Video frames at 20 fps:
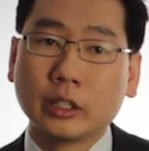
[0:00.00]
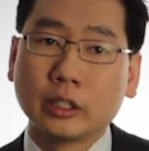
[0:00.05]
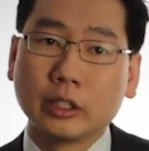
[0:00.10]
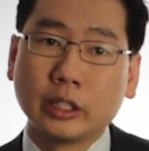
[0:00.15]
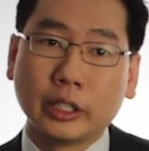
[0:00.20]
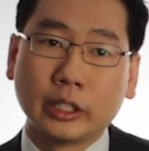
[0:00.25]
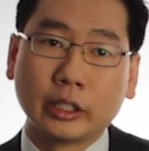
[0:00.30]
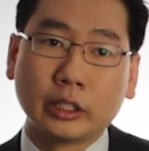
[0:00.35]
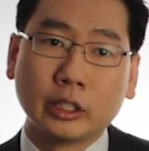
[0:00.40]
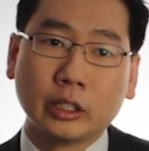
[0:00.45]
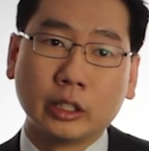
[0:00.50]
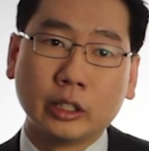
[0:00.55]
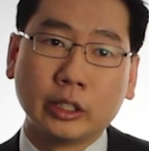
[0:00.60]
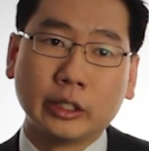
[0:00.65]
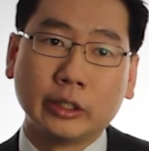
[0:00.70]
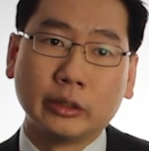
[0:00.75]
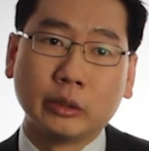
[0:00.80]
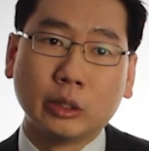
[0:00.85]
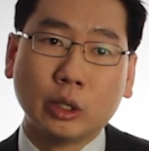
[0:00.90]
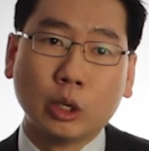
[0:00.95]
They occur
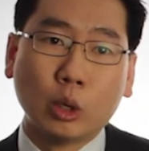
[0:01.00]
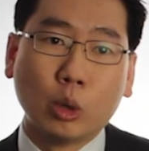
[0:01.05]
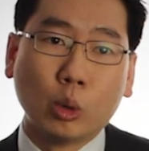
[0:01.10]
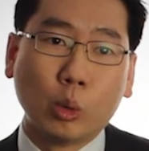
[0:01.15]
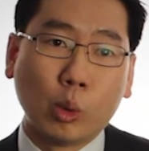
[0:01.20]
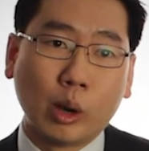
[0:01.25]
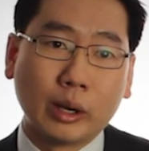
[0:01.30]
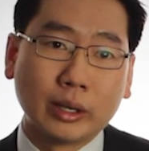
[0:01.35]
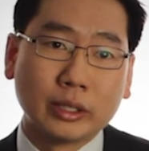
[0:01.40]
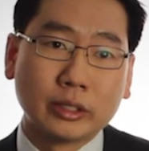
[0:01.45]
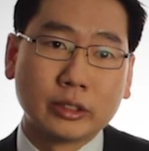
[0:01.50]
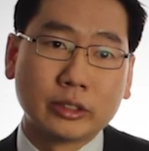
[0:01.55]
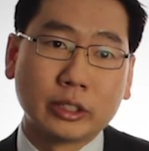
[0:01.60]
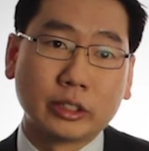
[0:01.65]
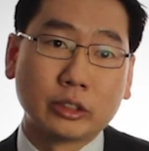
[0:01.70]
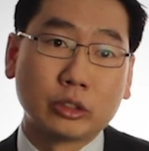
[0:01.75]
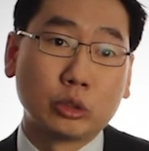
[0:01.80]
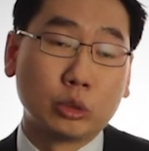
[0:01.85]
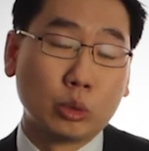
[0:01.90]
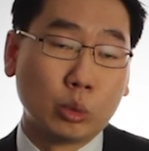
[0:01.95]
in 1 in
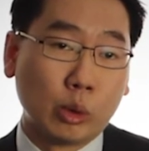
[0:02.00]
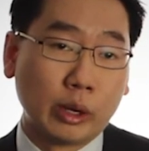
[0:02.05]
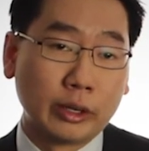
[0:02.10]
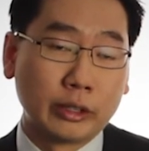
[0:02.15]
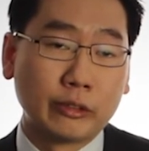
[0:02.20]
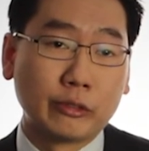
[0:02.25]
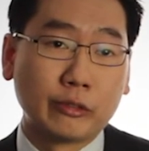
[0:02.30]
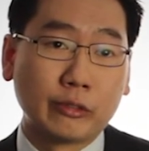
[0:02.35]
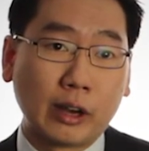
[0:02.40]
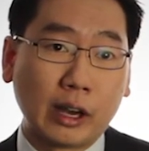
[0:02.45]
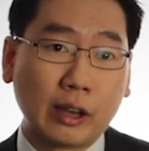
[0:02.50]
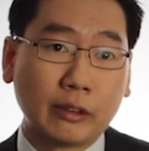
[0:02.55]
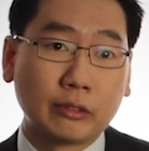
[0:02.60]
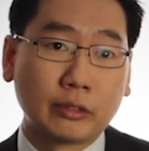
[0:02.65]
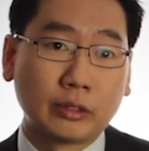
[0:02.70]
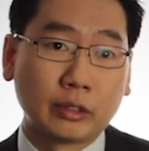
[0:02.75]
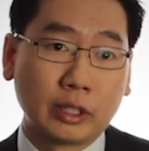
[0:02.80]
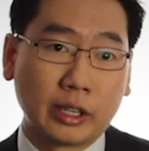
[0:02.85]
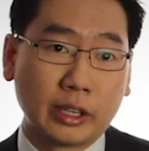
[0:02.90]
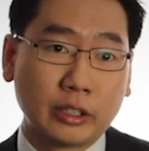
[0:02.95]
6 to 1 in
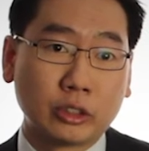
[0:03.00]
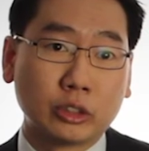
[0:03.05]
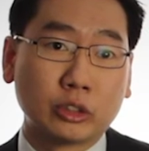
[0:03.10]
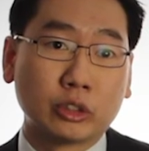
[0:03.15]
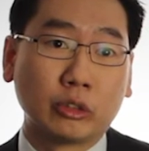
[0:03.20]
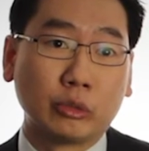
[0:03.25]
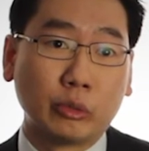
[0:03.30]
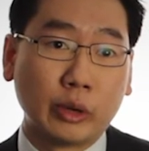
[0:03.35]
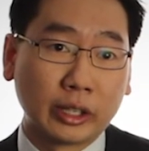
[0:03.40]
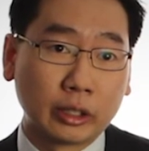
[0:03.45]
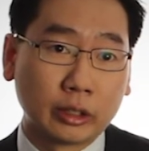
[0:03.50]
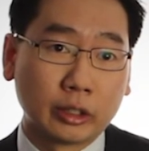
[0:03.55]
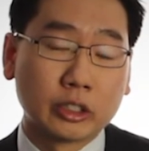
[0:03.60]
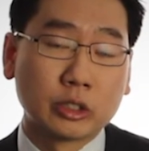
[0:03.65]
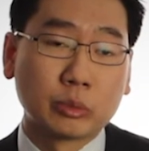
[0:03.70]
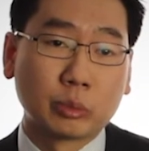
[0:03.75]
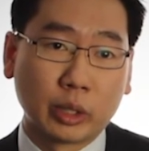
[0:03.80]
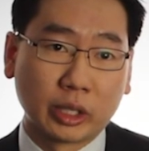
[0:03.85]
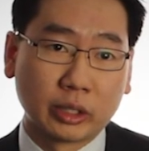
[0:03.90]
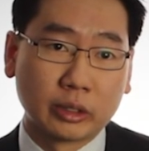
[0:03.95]
5 cases of
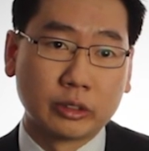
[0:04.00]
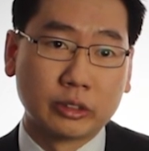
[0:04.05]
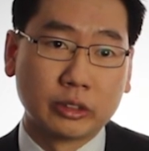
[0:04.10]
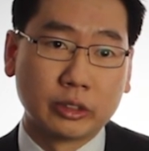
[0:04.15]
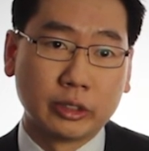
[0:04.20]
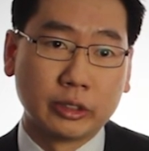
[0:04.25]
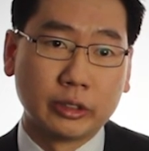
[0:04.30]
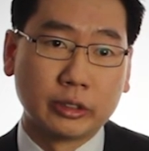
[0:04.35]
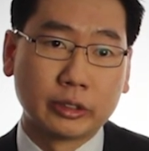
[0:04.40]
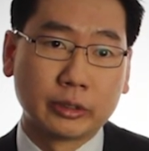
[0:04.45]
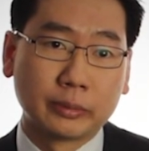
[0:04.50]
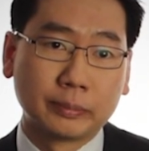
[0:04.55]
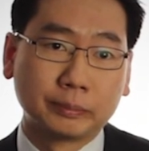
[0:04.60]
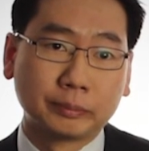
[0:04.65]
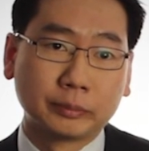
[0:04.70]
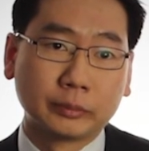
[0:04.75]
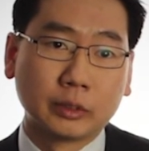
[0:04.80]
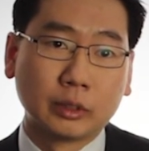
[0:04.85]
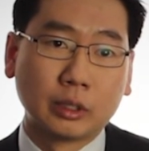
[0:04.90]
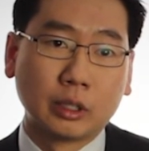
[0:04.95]
recognized pregnancies.
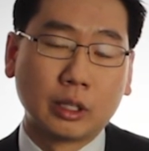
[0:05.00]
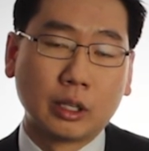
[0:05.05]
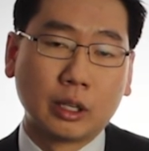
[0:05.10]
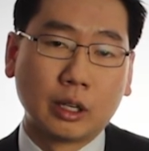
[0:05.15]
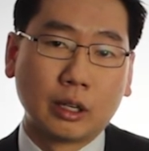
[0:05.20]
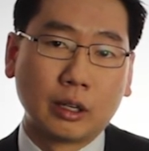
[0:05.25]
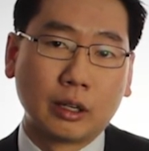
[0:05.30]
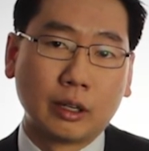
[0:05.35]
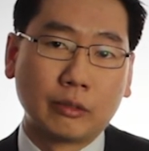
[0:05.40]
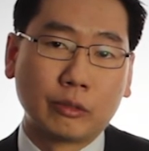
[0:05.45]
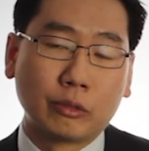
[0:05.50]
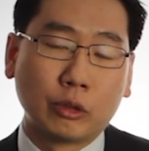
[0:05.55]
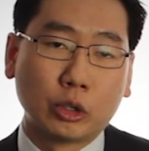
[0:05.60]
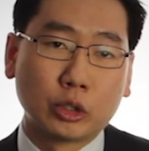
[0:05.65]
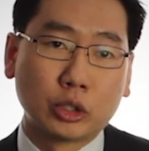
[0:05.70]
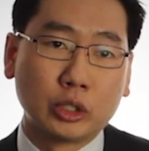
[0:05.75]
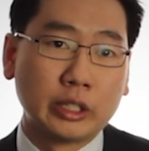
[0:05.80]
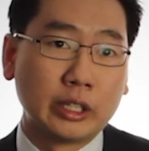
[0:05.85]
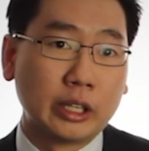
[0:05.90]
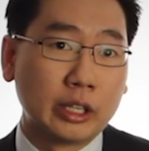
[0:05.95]

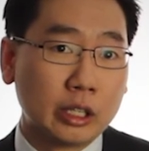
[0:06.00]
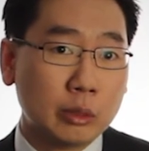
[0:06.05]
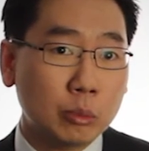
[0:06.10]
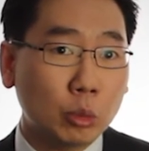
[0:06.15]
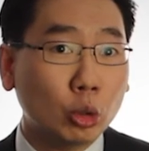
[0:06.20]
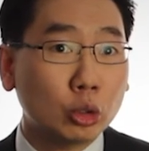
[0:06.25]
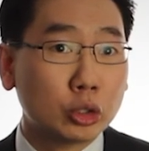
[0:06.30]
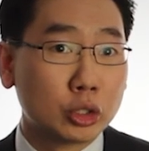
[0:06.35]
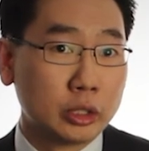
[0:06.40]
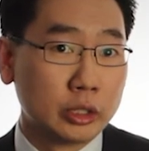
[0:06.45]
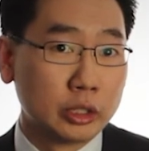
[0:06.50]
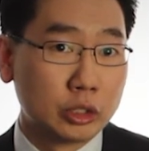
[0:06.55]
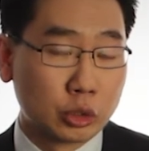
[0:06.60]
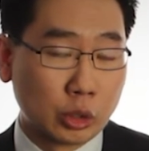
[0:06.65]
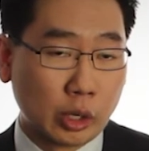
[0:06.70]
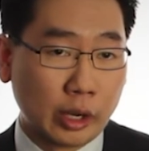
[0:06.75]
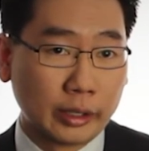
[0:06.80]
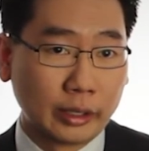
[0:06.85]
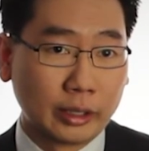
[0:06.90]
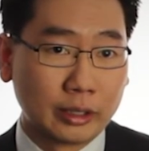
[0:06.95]
Unfortunately, they're emotionally
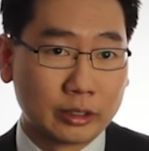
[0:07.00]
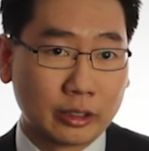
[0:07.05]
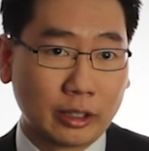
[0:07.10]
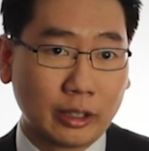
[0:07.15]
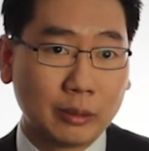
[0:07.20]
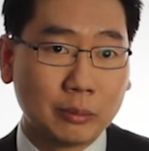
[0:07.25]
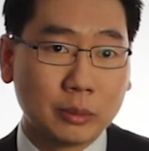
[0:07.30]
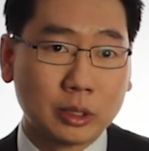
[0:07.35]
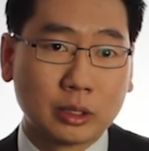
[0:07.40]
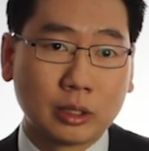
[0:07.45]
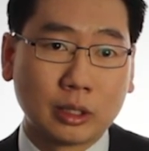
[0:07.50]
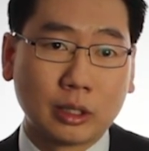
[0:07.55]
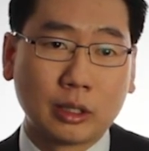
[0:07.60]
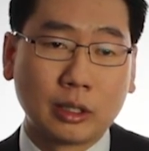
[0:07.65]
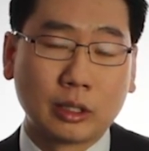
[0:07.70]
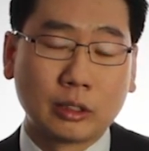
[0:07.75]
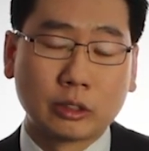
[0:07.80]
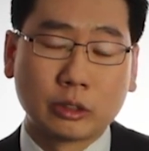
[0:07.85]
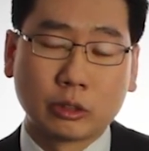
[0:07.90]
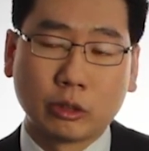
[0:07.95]
trying at times.
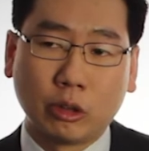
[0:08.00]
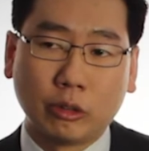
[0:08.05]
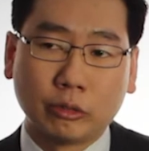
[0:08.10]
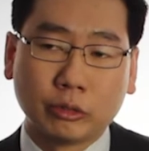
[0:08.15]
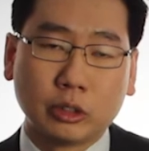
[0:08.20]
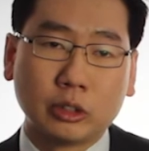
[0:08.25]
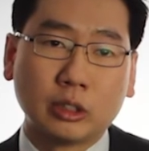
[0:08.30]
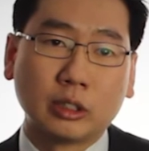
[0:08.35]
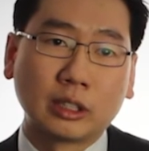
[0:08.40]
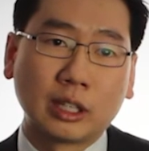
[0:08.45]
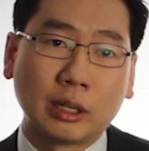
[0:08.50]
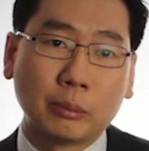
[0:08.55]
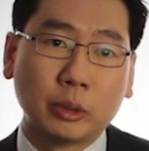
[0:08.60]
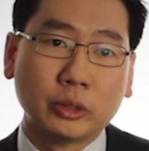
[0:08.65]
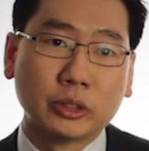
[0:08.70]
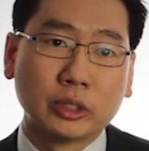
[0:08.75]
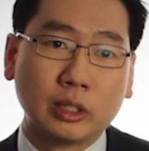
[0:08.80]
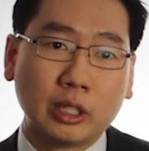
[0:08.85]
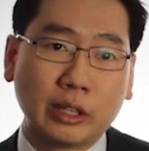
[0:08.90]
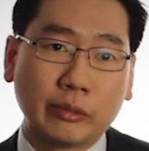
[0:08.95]
It's often the
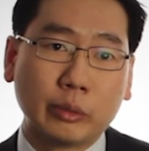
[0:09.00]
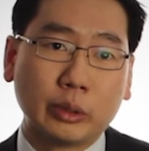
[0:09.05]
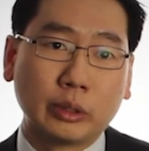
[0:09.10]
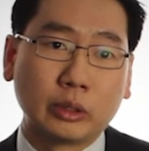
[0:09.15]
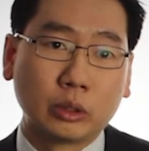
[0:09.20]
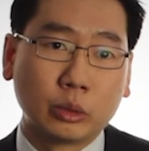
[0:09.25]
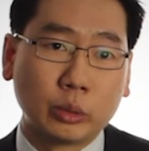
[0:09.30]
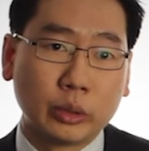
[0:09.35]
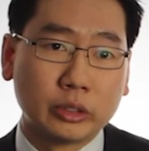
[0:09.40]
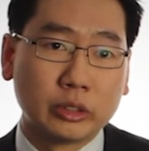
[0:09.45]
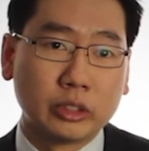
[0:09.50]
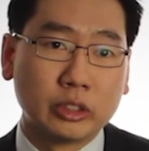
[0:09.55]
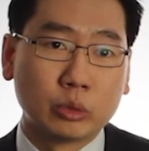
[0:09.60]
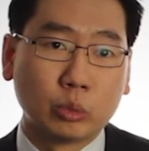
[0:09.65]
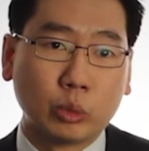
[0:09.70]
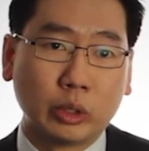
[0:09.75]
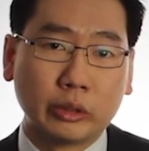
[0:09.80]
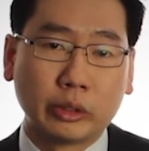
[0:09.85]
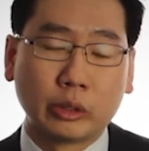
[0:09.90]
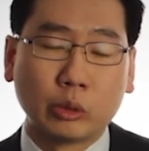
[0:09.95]
couples are left with questions
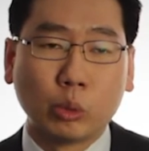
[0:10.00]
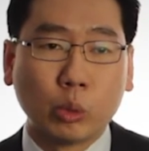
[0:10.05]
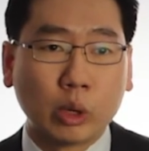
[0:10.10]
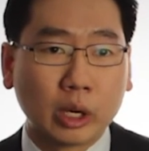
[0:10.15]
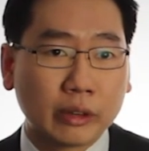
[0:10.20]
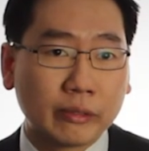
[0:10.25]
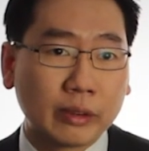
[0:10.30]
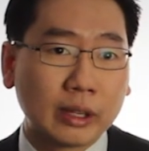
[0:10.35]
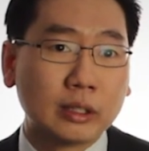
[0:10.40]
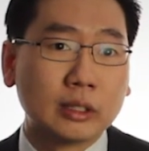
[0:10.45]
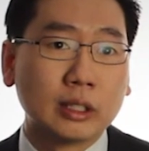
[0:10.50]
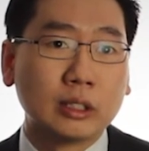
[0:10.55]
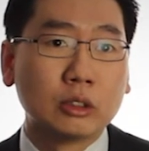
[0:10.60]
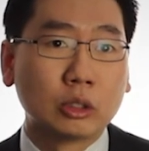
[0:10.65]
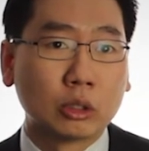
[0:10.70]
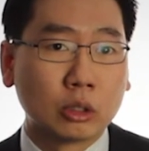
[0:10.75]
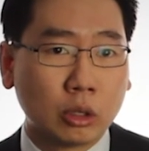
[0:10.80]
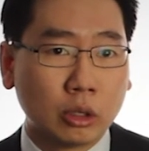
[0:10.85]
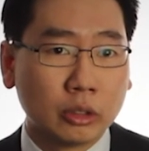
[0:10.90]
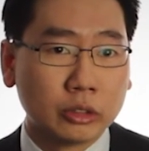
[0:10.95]
wondering, what have I done to
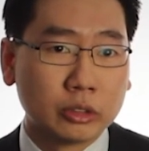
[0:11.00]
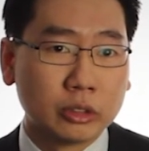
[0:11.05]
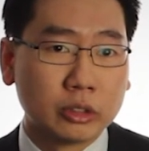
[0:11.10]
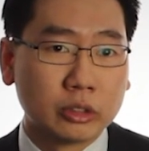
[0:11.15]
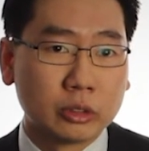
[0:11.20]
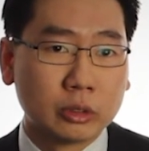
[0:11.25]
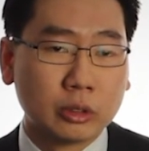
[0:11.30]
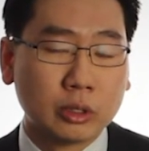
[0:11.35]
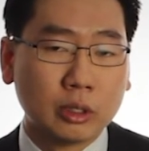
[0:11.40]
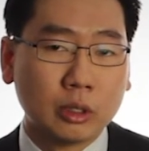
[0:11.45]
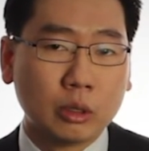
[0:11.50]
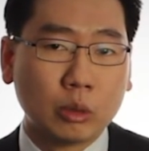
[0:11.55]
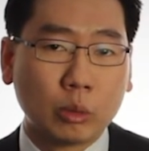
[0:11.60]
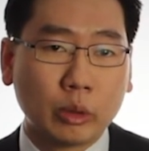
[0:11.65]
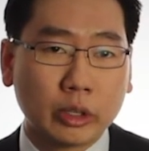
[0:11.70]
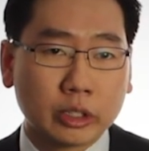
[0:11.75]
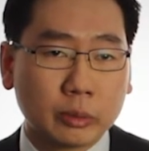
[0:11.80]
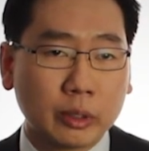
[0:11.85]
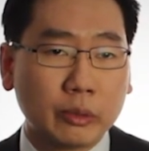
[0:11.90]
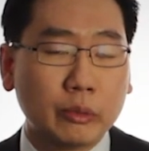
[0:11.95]
cause this?
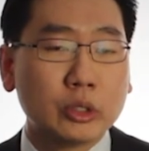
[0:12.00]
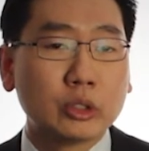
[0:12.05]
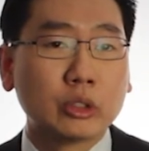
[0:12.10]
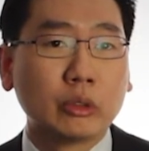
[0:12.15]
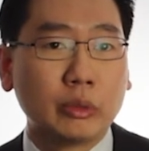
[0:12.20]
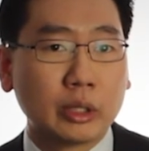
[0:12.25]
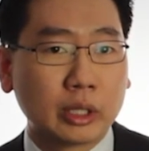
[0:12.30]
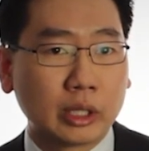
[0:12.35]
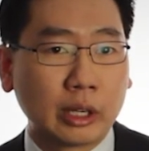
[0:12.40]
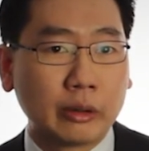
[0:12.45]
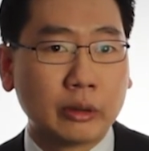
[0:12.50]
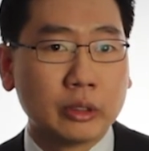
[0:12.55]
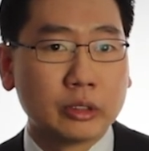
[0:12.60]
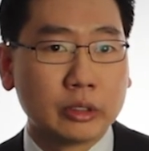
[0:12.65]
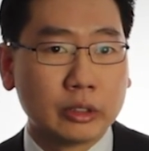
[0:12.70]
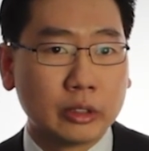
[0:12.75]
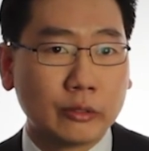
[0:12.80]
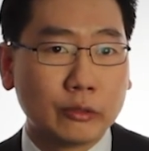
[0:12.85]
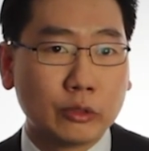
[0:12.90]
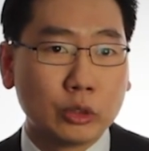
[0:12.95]
What's my risk of recurrence
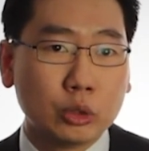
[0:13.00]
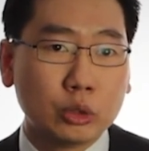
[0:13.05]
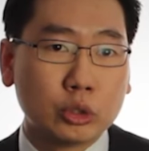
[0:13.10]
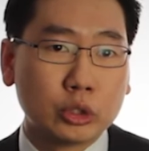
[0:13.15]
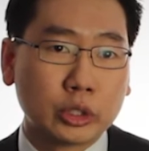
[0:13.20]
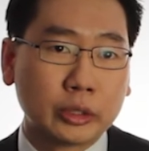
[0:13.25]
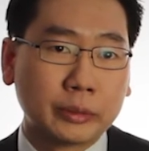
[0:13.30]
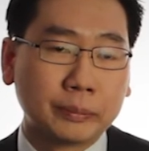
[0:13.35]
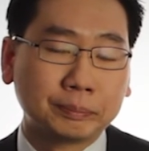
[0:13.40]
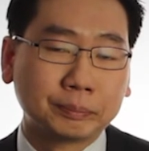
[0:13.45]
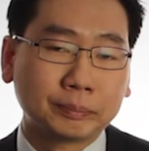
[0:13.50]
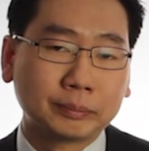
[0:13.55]
in the future?